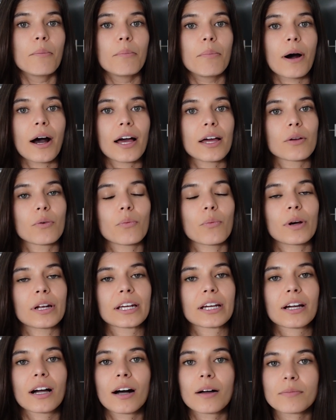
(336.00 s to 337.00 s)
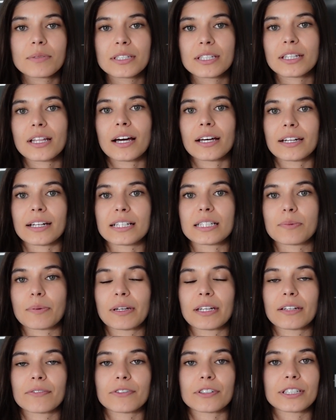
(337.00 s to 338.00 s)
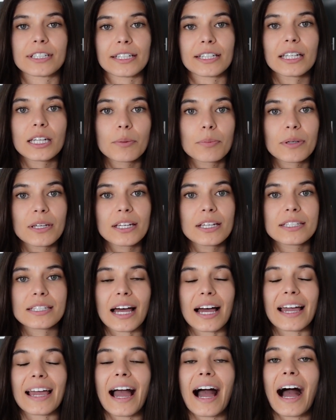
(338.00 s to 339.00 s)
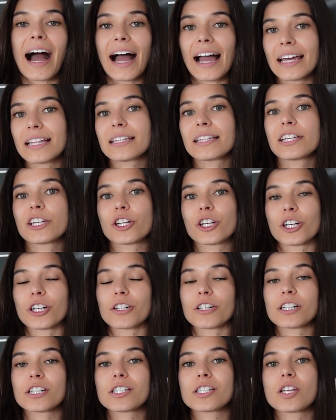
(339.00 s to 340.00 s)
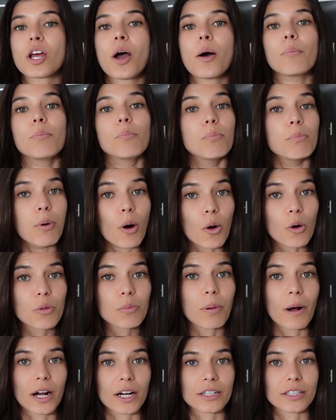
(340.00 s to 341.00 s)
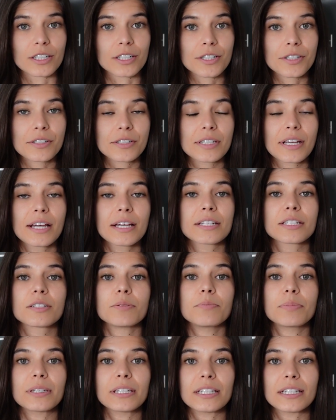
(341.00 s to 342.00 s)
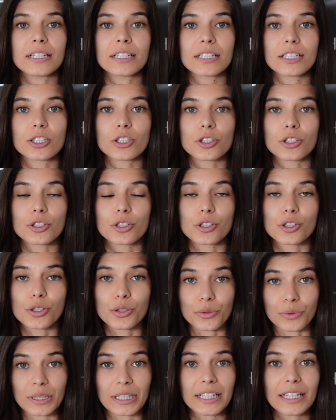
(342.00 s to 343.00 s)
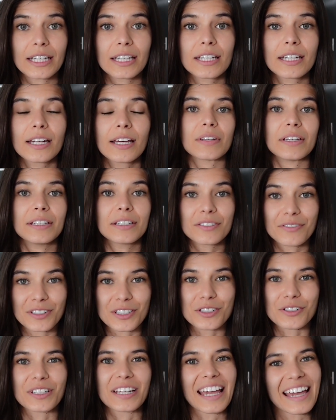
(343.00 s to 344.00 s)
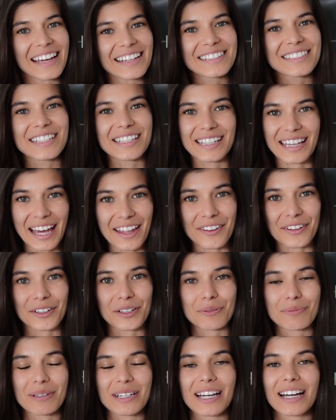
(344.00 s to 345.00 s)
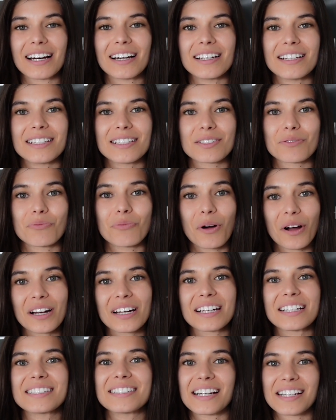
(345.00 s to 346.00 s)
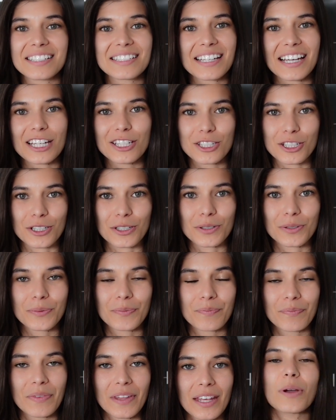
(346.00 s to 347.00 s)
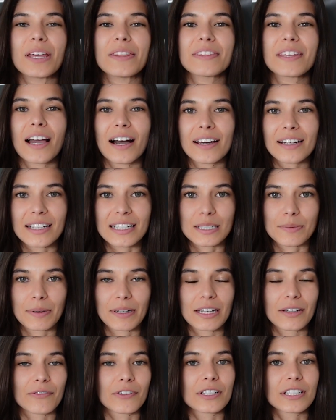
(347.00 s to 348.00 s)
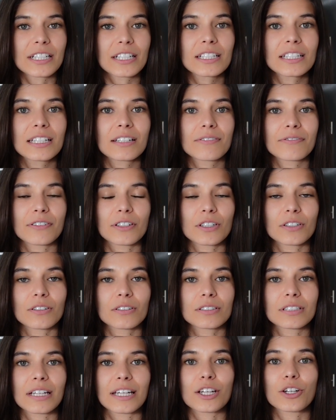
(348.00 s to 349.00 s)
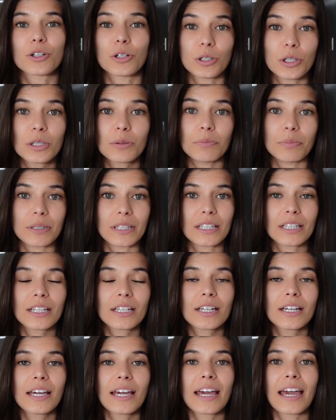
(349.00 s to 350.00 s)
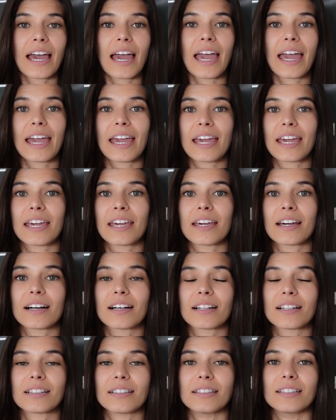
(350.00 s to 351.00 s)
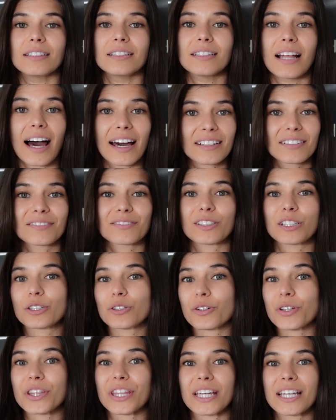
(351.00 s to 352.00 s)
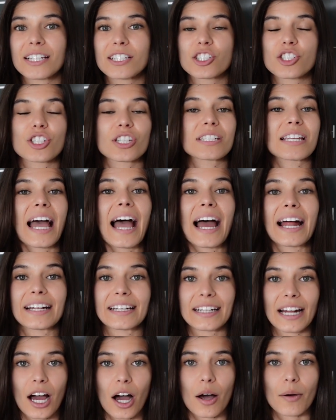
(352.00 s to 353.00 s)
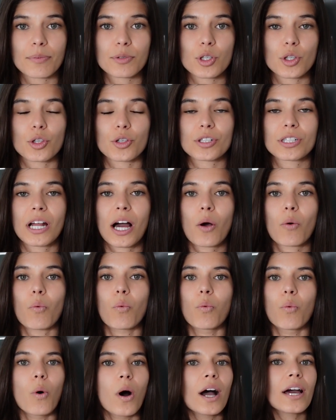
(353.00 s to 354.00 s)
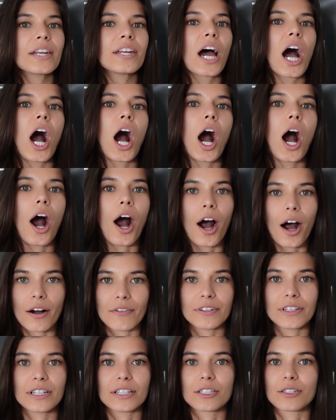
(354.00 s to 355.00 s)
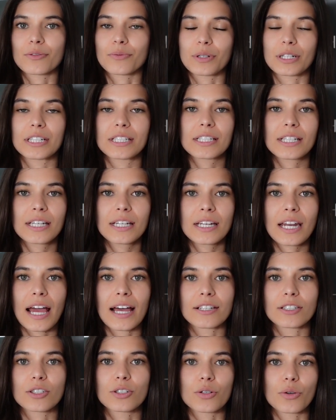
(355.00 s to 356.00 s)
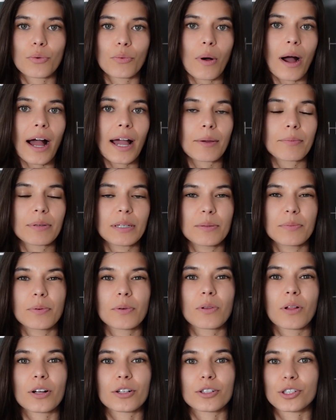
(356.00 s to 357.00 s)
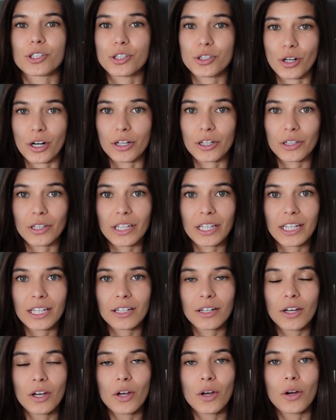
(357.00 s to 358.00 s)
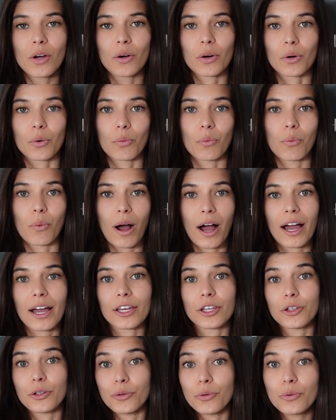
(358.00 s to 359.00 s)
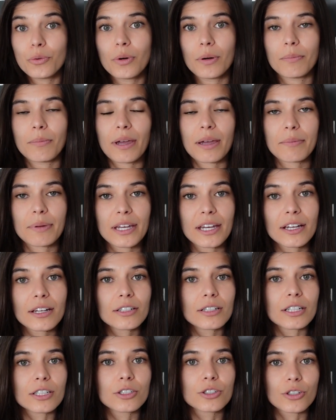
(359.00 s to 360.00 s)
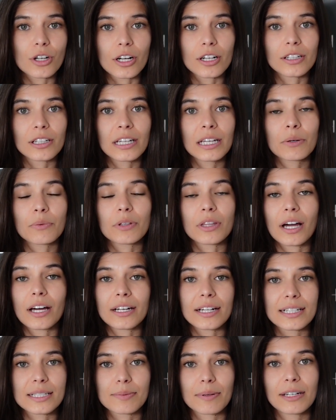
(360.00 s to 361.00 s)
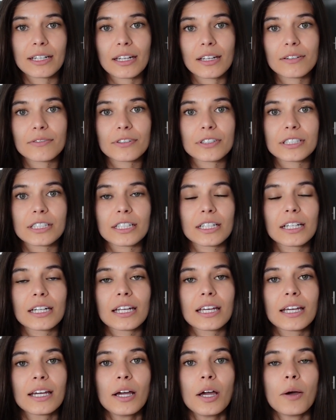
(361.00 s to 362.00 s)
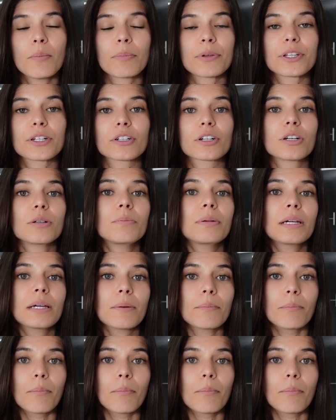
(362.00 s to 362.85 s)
But when it comes to the unexplained infertility piece, I highly encourage both partners to be treated individually and together, because one, it does take two. In the unexplained infertility field, it could be a lot of little things just adding up. So there's not one obvious reason as to why people are struggling or why you maybe is struggling with unexplained infertility, but there could be